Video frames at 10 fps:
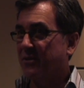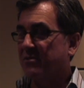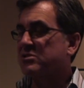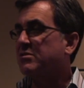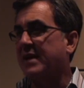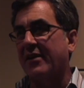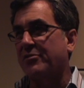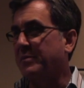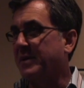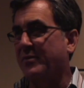there are
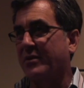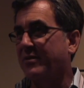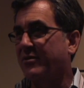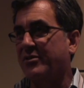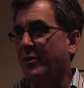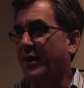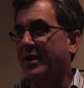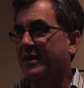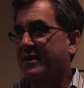2,000 people who do it.